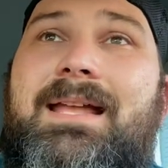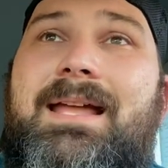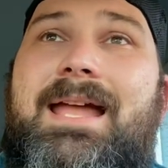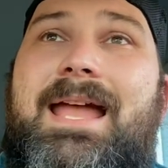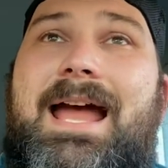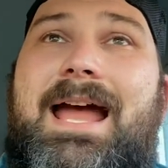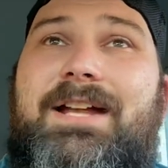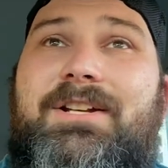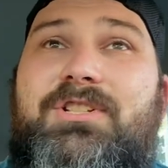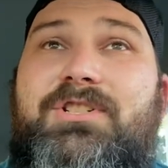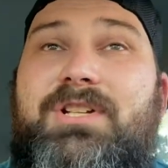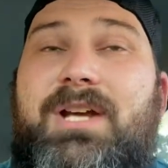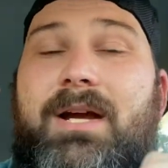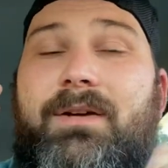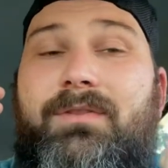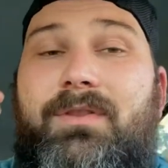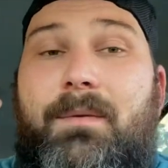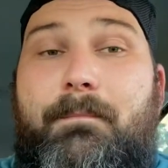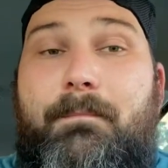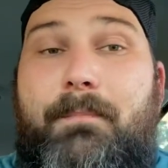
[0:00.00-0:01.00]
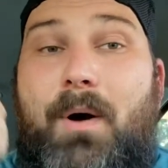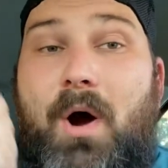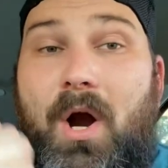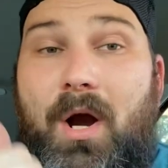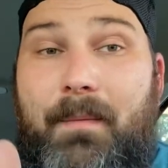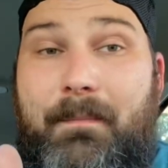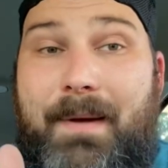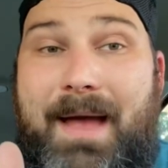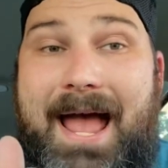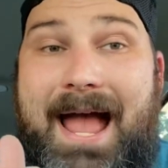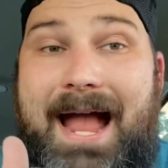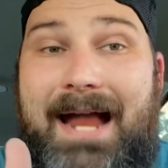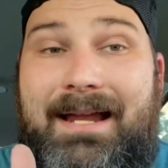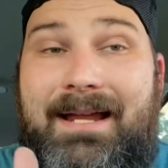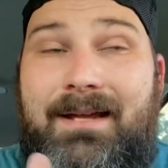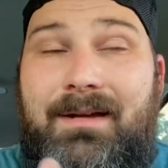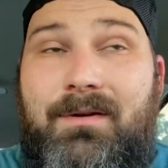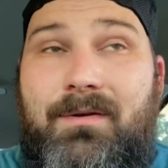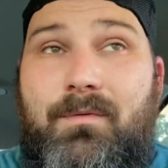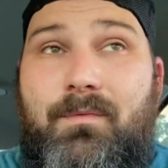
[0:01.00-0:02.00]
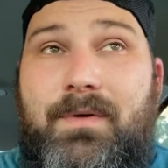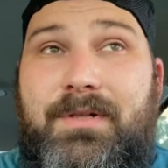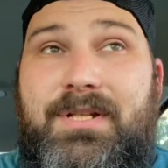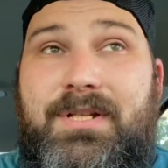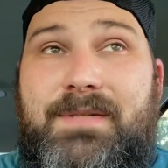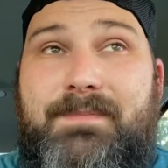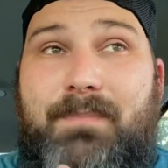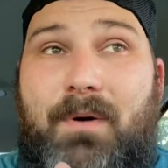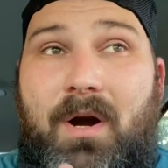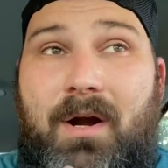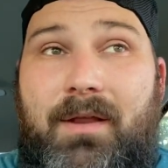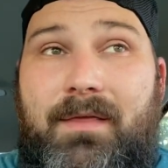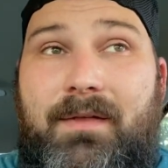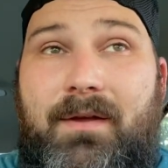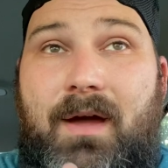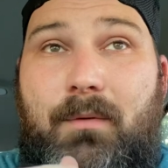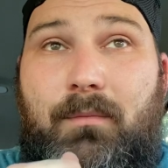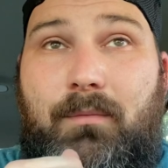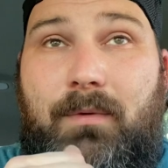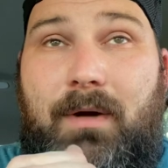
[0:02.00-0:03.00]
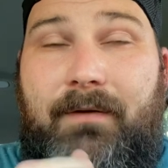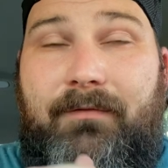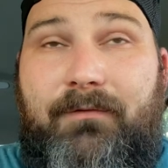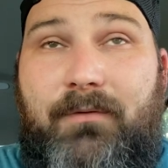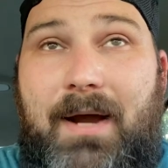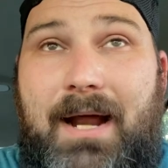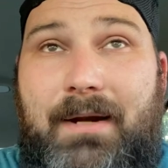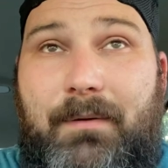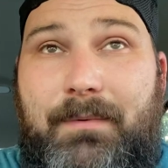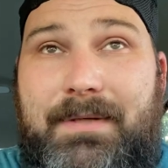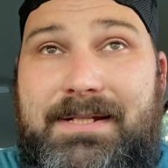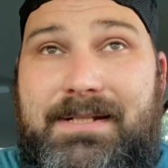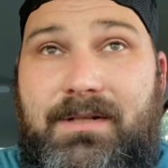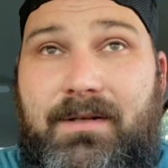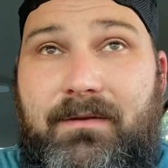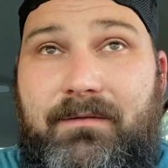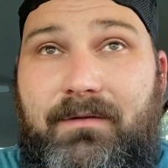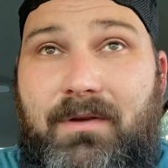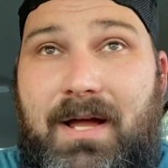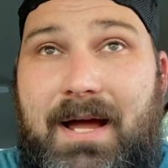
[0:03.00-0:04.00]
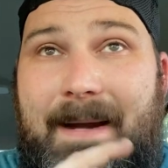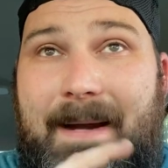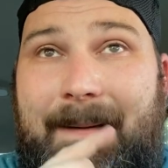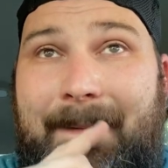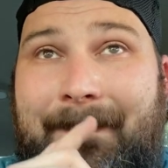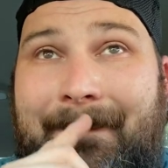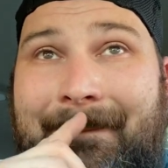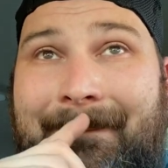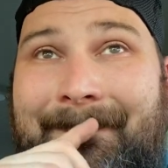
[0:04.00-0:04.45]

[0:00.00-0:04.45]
has shared the bar back, which is part of the Rough Ryder Reserve line.